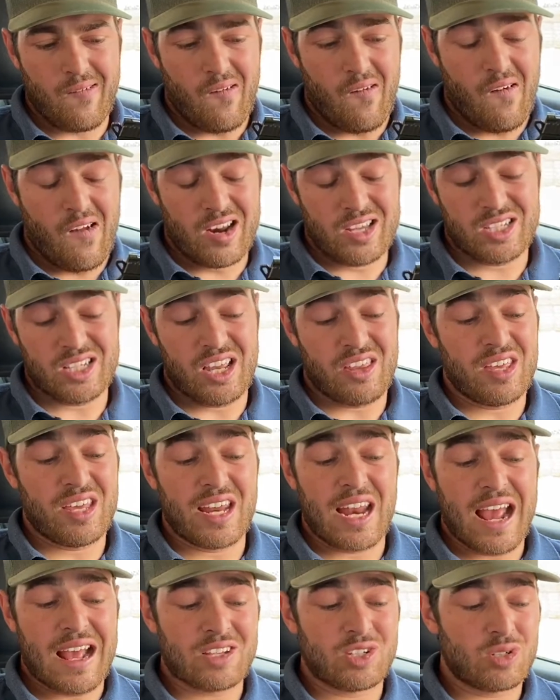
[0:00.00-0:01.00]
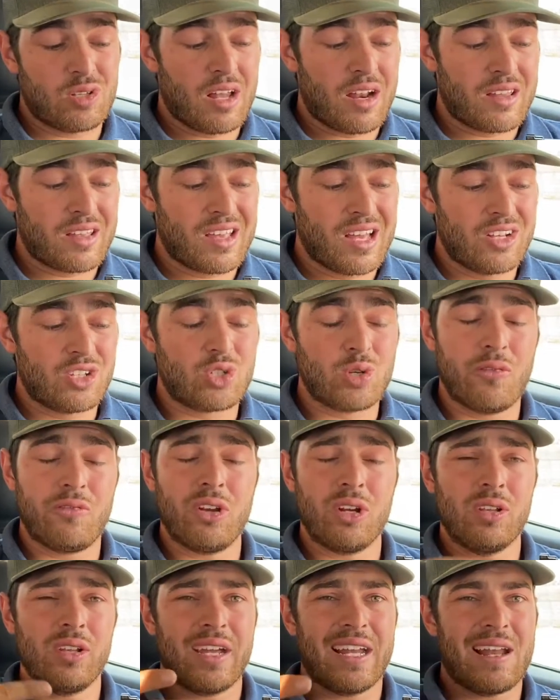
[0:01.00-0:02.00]
honestly, I think it adds to a lot of the guns. So if
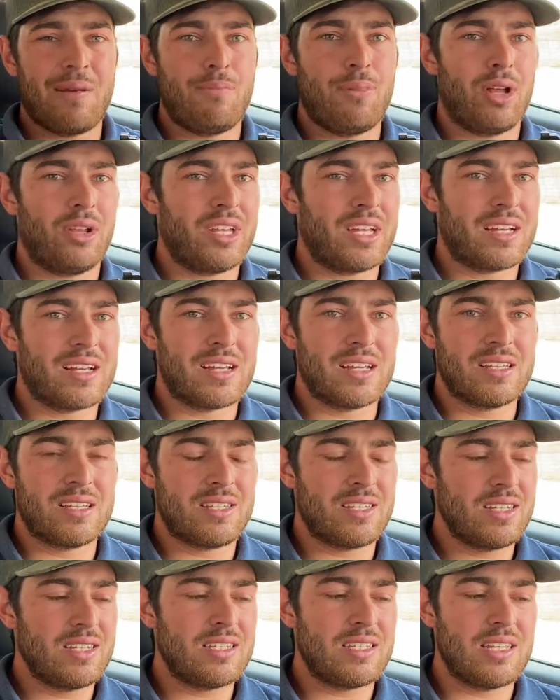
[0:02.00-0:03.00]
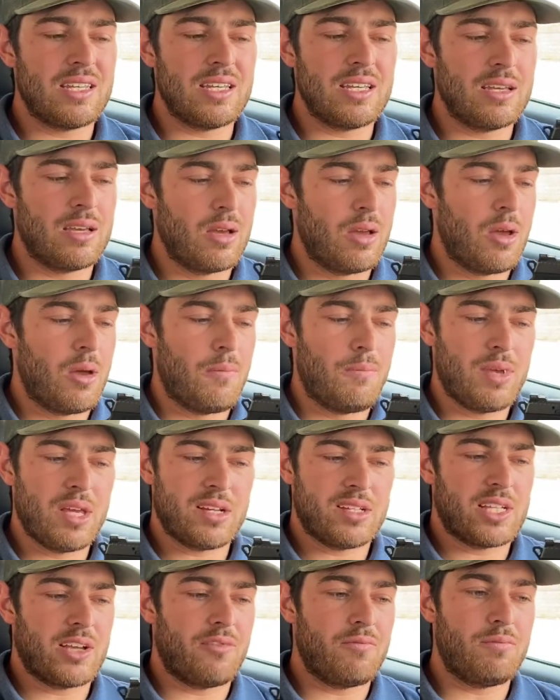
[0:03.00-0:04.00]
you're looking at building a CZ
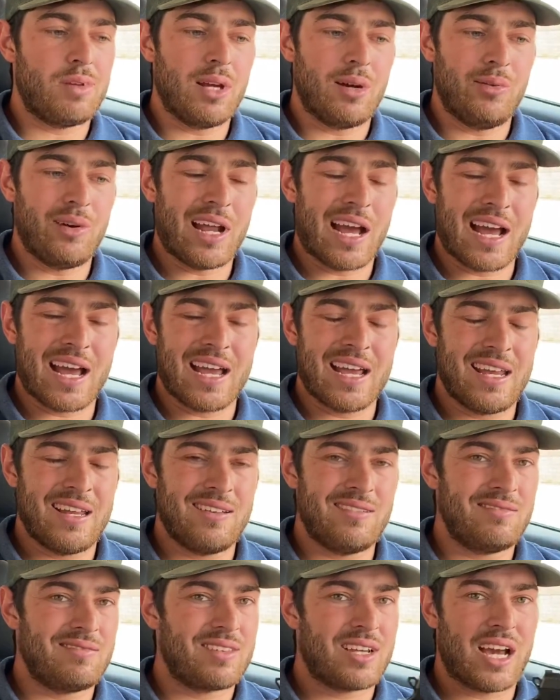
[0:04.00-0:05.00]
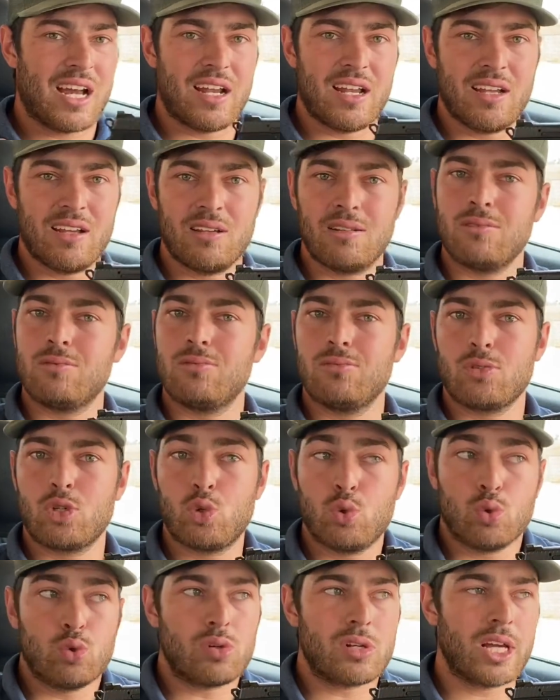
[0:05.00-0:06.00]
PO7, PO9 kind of
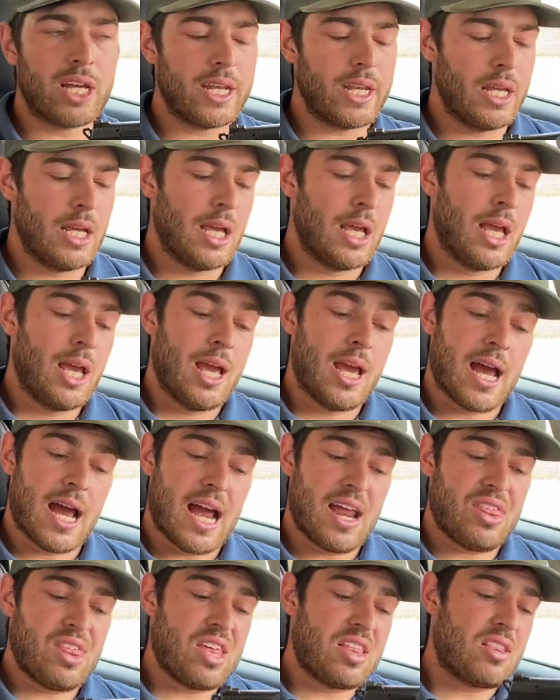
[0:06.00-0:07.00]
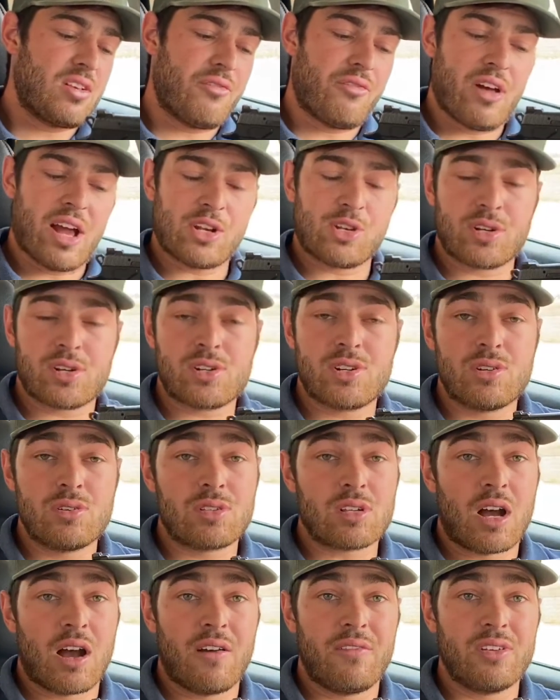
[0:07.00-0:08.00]
cool gun, I think the flat trigger shoe
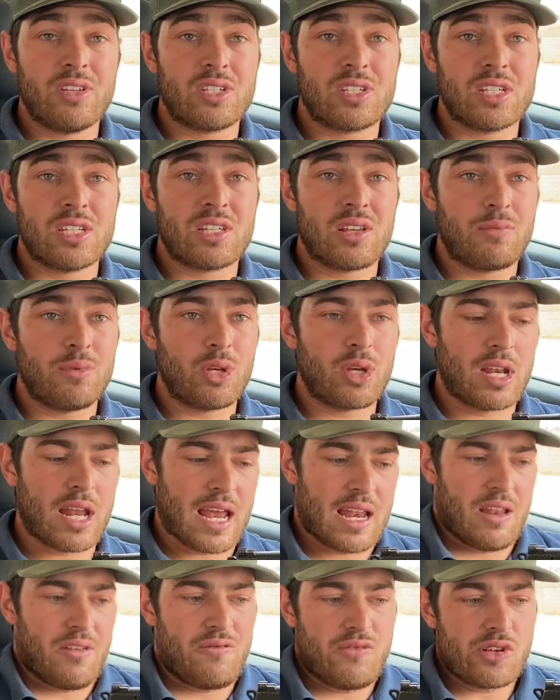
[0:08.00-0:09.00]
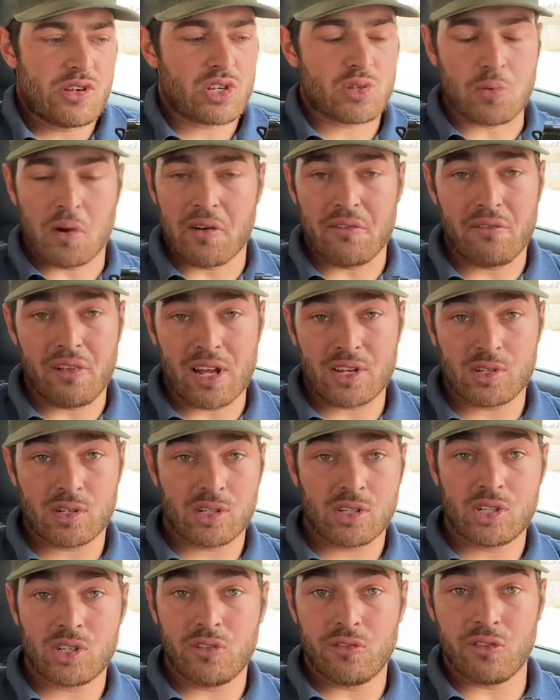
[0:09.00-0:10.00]
is obviously something you can add. If you just want a flat
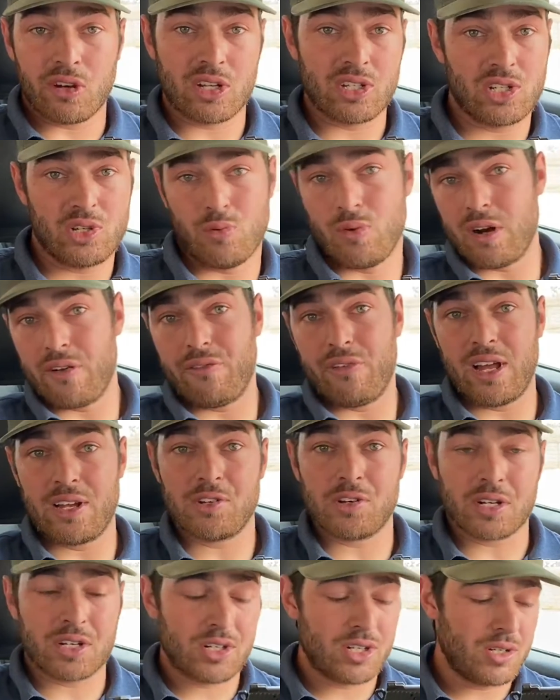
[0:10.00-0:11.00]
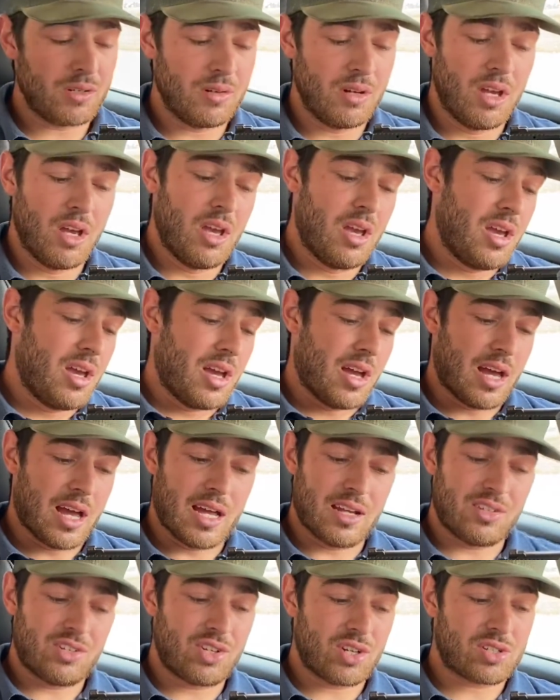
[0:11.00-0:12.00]
trigger shoe because you want a flat trigger shoe,
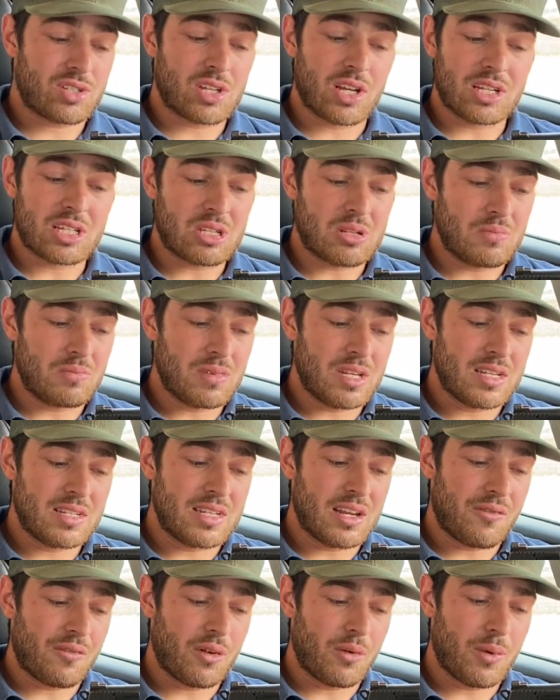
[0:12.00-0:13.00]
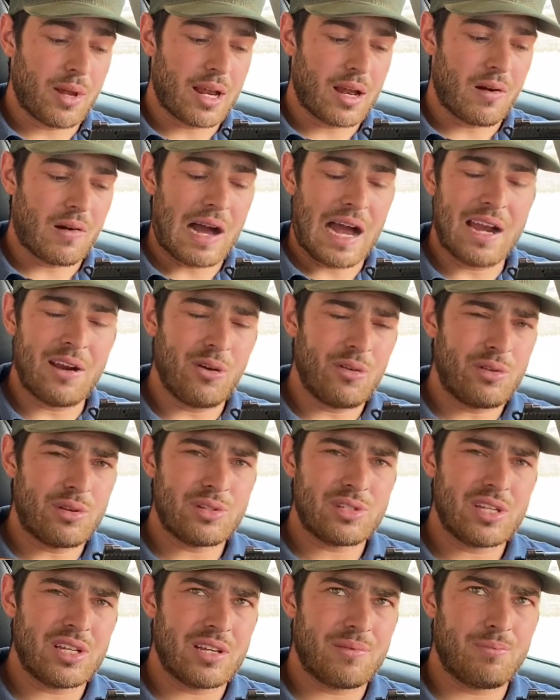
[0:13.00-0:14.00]
Shook's Custom is definitely the way to go. I know
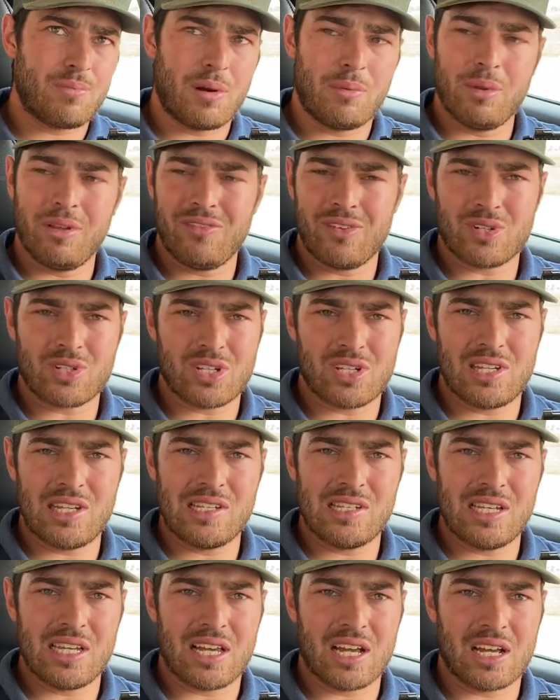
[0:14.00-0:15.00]
I believe there's a CZ